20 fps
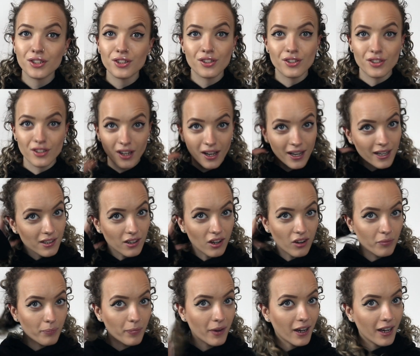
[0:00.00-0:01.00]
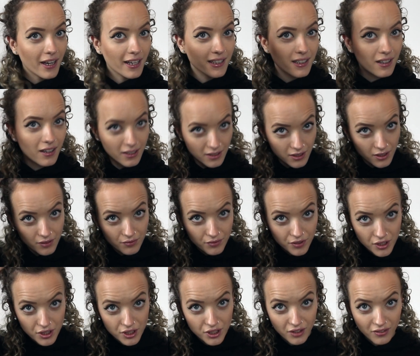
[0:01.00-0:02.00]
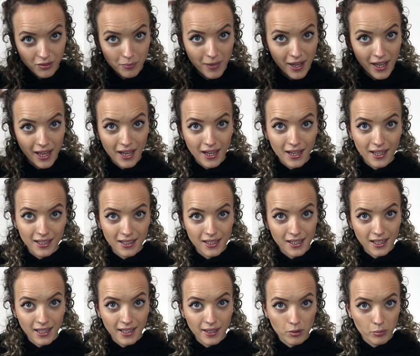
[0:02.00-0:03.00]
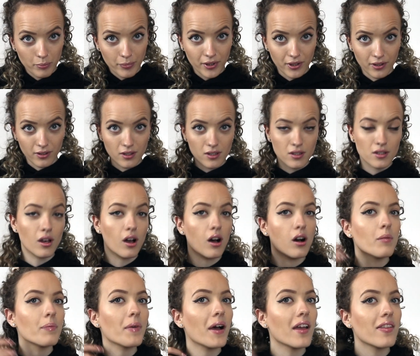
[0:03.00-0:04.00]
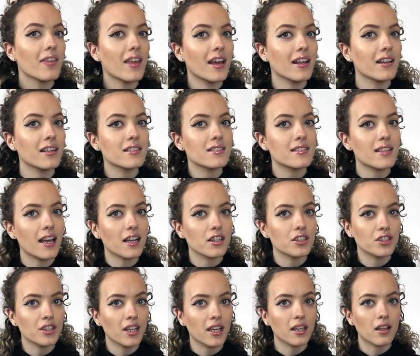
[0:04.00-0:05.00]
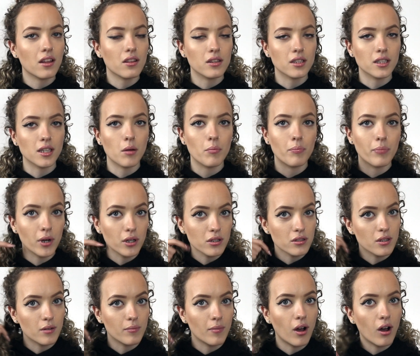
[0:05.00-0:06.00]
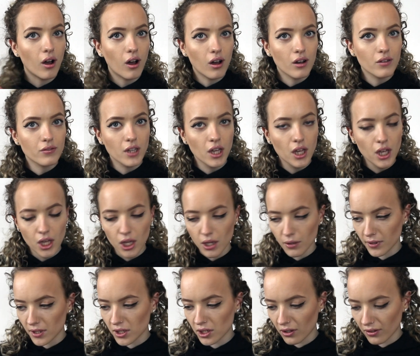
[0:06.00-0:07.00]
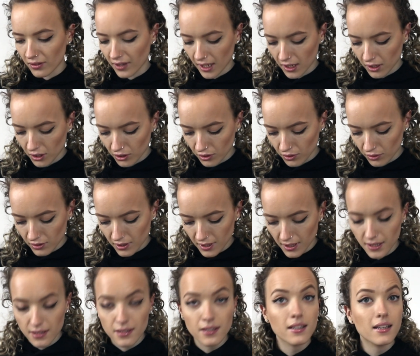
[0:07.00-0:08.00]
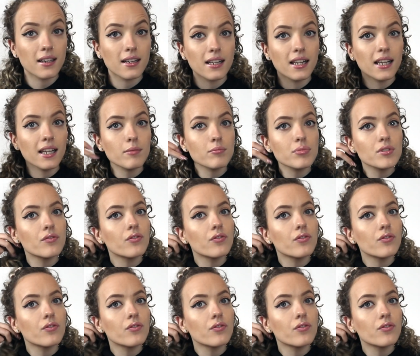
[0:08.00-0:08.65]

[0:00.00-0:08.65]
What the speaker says: just started off by kind of shoving my hair in a little bun at the top and then sectioning the bottom off, which I'll then use these clips